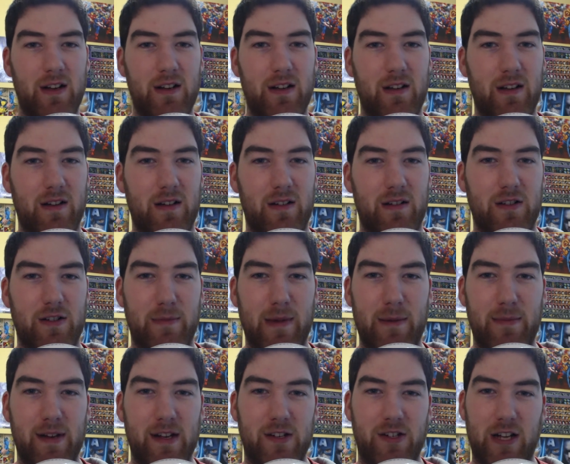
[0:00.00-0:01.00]
she may
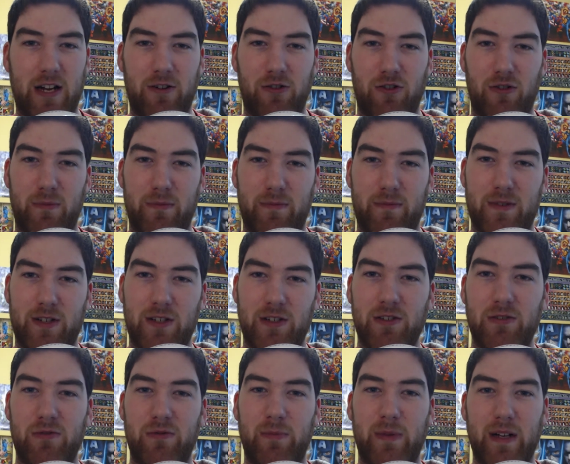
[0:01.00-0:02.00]
be a general to
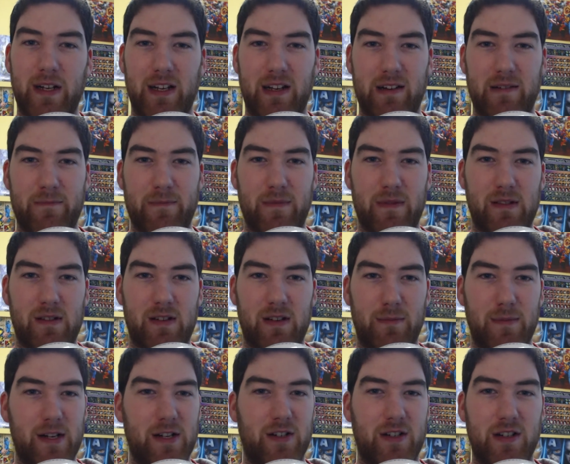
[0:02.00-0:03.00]
you, but to me
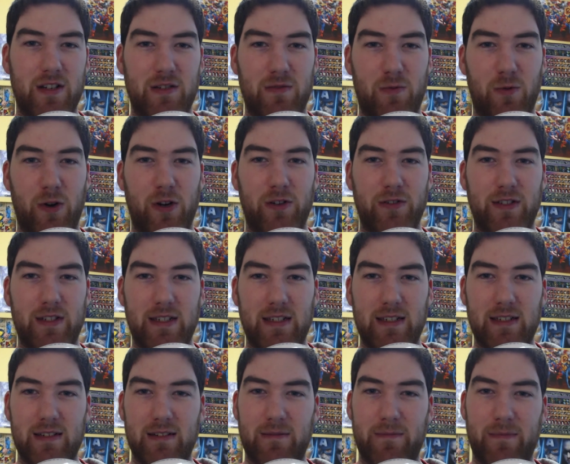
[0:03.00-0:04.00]
she's royalty.
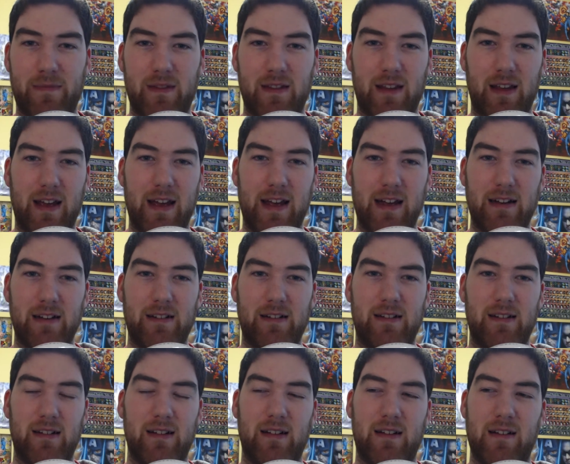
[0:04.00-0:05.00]
And
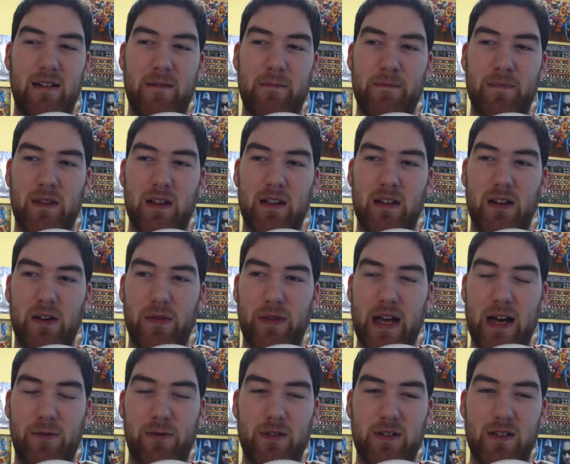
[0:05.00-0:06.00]
that
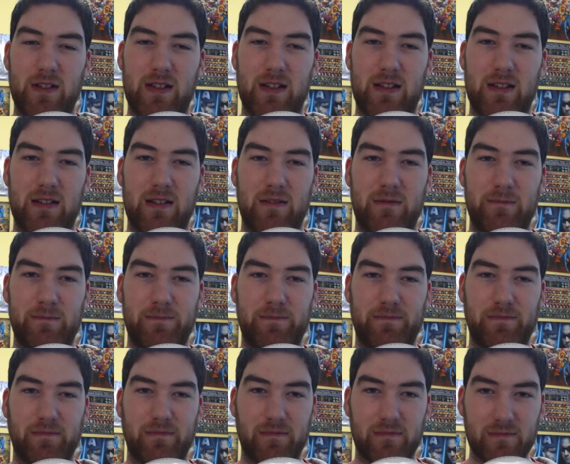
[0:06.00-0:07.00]
was
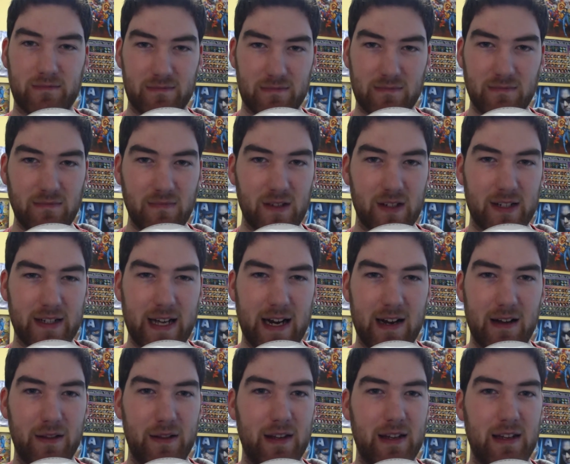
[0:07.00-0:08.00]
kind
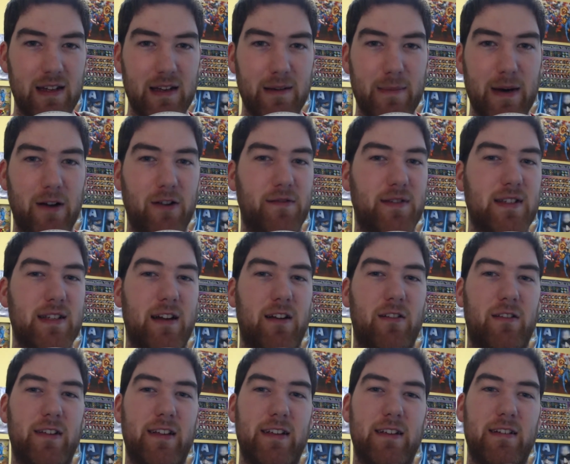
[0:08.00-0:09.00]
of the amount of
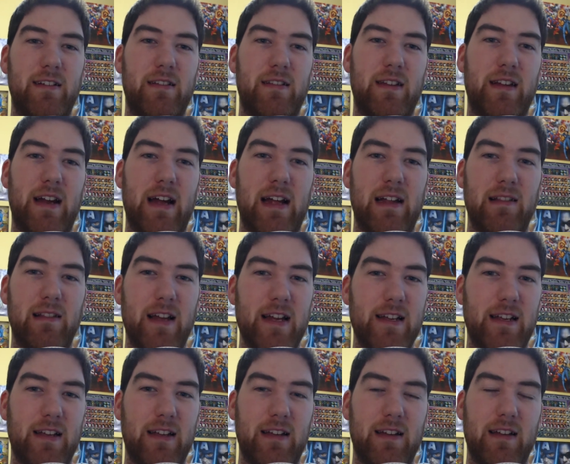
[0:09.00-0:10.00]
subtlety that I
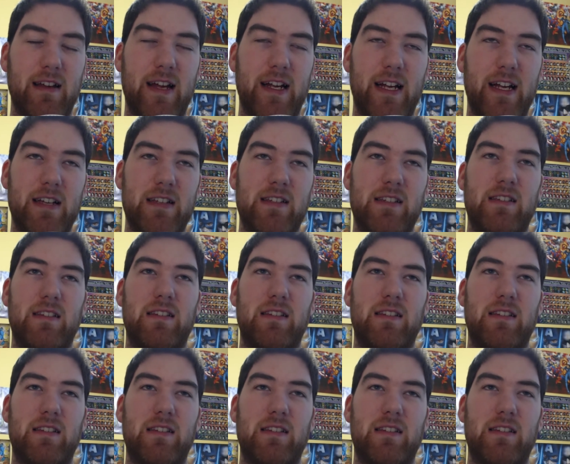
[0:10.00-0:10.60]
like, I guess.